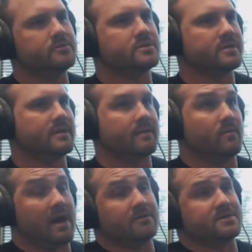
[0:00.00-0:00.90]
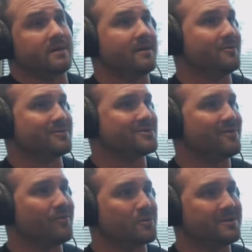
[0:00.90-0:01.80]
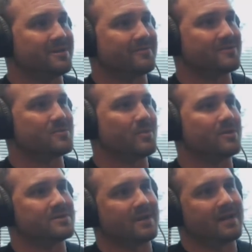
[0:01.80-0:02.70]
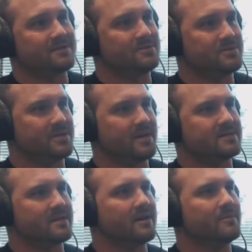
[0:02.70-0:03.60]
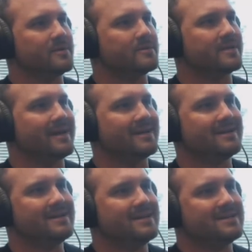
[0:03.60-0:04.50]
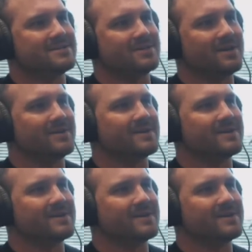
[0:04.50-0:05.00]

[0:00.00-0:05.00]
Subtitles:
usually, like when I was there, I oversaw 14 different sports, and I had 2 GAs that helped me with that. So.